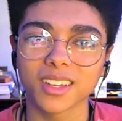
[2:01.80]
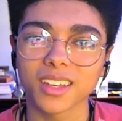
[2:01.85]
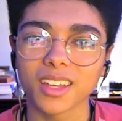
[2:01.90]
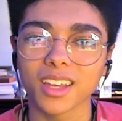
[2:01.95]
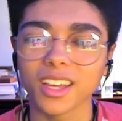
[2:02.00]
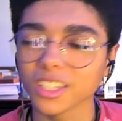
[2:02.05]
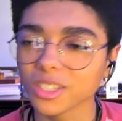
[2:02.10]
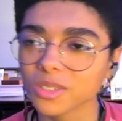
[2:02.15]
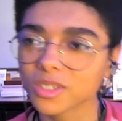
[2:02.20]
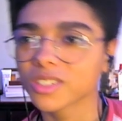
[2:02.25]

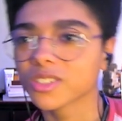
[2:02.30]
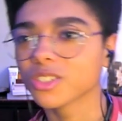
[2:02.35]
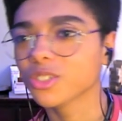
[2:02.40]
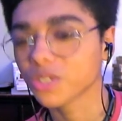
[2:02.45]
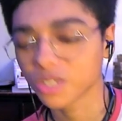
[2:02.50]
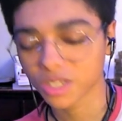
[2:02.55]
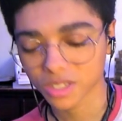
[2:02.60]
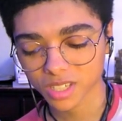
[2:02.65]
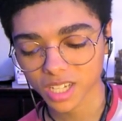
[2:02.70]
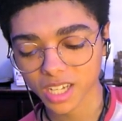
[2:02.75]
You
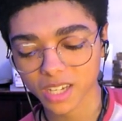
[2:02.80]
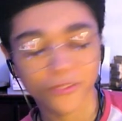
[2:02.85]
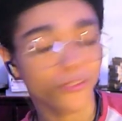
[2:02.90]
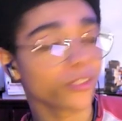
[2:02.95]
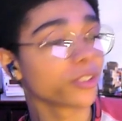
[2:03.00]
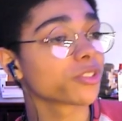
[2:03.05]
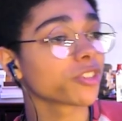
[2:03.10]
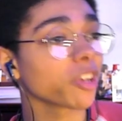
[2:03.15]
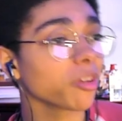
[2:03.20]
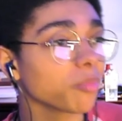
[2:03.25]
should say for
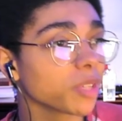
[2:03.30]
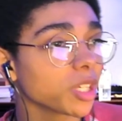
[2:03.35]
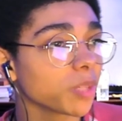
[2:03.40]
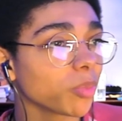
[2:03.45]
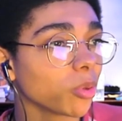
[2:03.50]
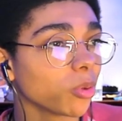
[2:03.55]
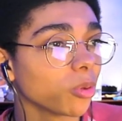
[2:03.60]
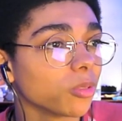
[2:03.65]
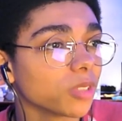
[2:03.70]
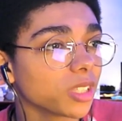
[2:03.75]
some
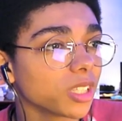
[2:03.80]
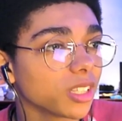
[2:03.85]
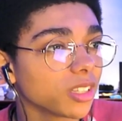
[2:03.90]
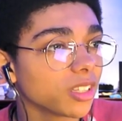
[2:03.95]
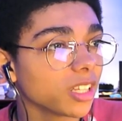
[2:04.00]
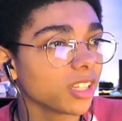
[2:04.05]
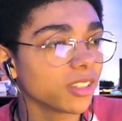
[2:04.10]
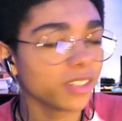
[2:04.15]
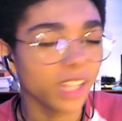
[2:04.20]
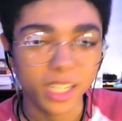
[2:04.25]
people
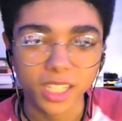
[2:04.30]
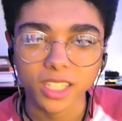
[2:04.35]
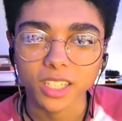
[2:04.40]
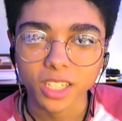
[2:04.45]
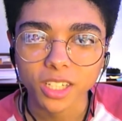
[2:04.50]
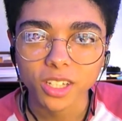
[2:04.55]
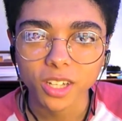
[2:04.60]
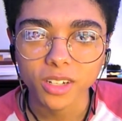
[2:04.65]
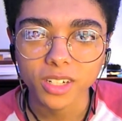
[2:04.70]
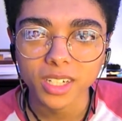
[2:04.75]
they
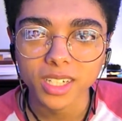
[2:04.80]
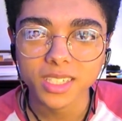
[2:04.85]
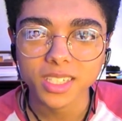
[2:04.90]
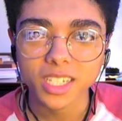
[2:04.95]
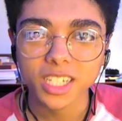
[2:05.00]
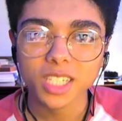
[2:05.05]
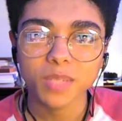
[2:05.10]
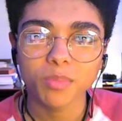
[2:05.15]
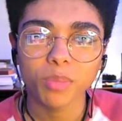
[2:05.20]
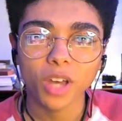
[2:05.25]
could
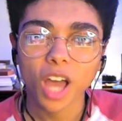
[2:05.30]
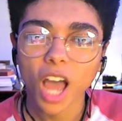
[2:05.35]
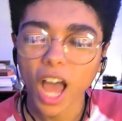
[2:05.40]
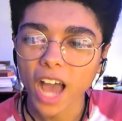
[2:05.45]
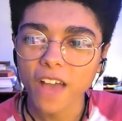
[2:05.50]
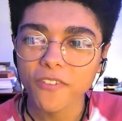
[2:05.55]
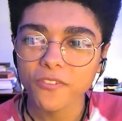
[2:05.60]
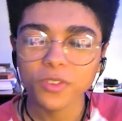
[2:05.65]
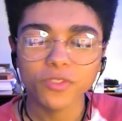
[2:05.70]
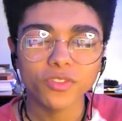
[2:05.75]
exist, but I
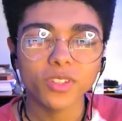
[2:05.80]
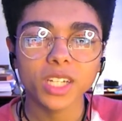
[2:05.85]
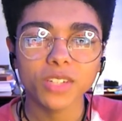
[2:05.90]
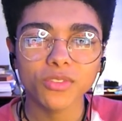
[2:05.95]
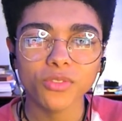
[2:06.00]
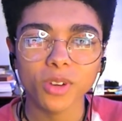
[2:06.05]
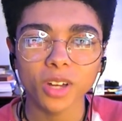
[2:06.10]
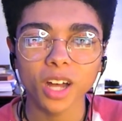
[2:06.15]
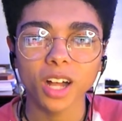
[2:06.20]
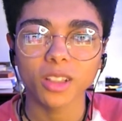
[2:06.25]
feel like for
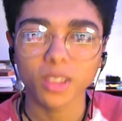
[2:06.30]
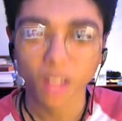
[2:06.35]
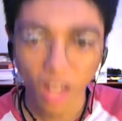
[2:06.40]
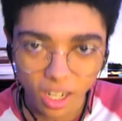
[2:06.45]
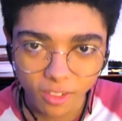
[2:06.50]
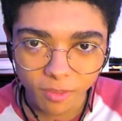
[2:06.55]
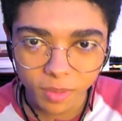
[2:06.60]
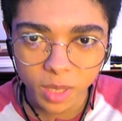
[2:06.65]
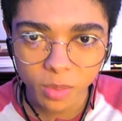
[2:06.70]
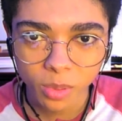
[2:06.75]
a lot of
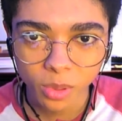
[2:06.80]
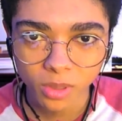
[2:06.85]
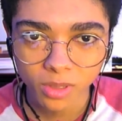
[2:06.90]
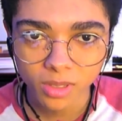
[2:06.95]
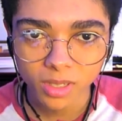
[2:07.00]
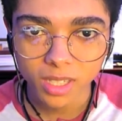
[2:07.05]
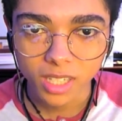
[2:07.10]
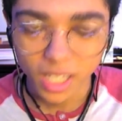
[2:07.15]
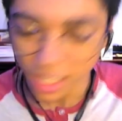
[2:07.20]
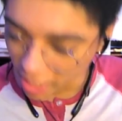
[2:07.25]
people
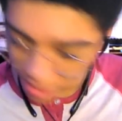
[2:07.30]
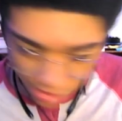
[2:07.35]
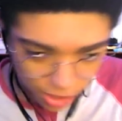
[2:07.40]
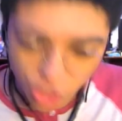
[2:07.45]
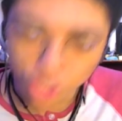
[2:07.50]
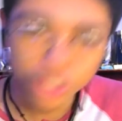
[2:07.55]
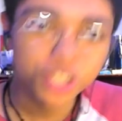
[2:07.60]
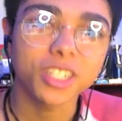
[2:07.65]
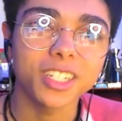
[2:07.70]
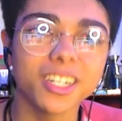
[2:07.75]
it
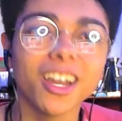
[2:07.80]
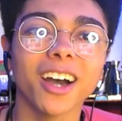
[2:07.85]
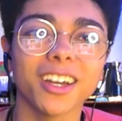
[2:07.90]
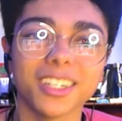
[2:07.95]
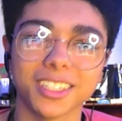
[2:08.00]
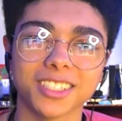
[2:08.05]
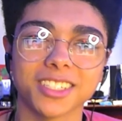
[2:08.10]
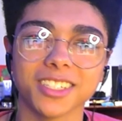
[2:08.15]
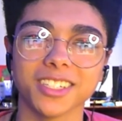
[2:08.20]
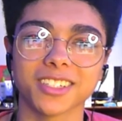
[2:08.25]
should not
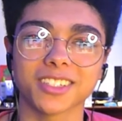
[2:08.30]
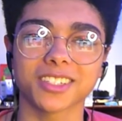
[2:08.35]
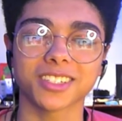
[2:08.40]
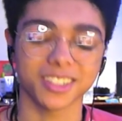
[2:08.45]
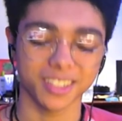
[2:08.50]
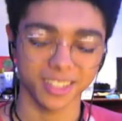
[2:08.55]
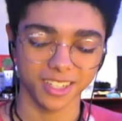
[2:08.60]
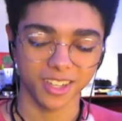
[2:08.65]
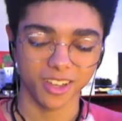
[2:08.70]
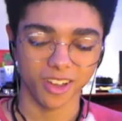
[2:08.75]
exist.
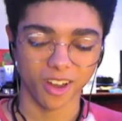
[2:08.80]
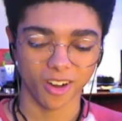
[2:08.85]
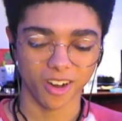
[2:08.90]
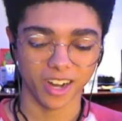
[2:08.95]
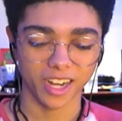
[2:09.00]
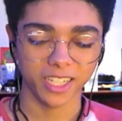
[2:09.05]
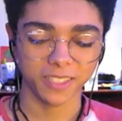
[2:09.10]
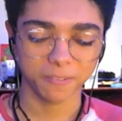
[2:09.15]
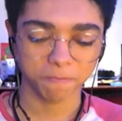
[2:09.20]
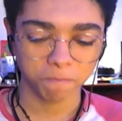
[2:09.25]
All
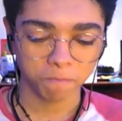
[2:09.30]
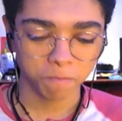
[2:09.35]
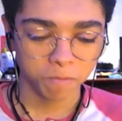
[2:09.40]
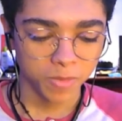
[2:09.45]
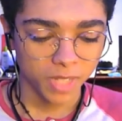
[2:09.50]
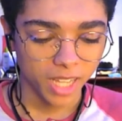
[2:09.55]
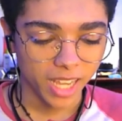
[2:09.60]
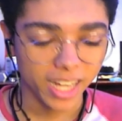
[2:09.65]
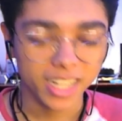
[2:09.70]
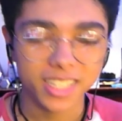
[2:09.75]
right,
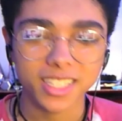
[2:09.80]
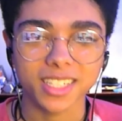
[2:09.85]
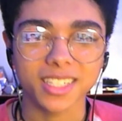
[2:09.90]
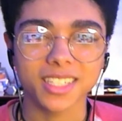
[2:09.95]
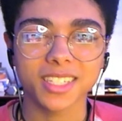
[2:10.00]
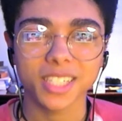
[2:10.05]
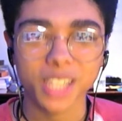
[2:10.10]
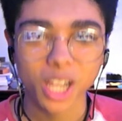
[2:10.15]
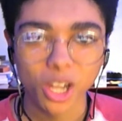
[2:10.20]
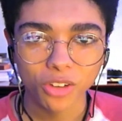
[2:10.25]
and it's a
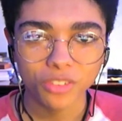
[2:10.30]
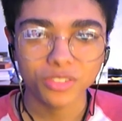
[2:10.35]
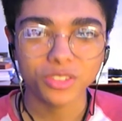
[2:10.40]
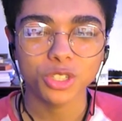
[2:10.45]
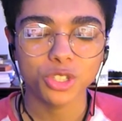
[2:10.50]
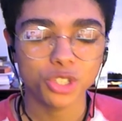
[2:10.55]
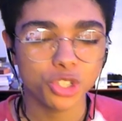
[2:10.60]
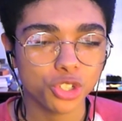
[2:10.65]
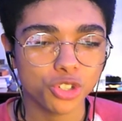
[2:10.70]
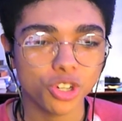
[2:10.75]

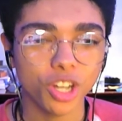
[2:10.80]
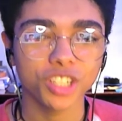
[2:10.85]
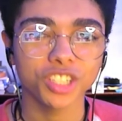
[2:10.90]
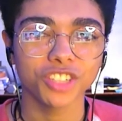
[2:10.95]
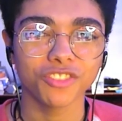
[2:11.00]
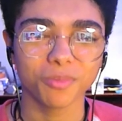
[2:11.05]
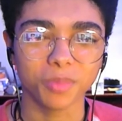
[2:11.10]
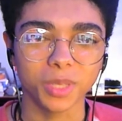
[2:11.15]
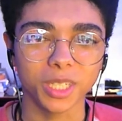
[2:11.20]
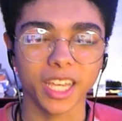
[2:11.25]

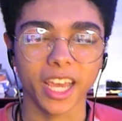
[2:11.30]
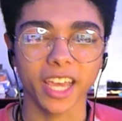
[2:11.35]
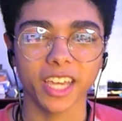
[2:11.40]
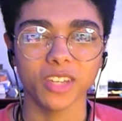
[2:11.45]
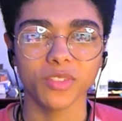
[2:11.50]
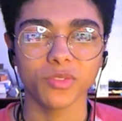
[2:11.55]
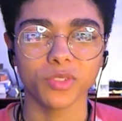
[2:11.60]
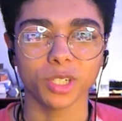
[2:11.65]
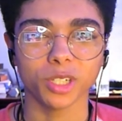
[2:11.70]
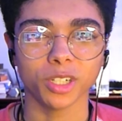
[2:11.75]
self-destructive
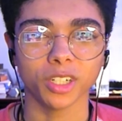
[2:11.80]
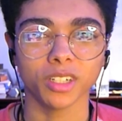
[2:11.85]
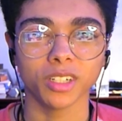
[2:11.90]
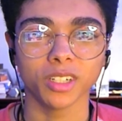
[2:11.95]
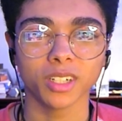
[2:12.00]
behavior,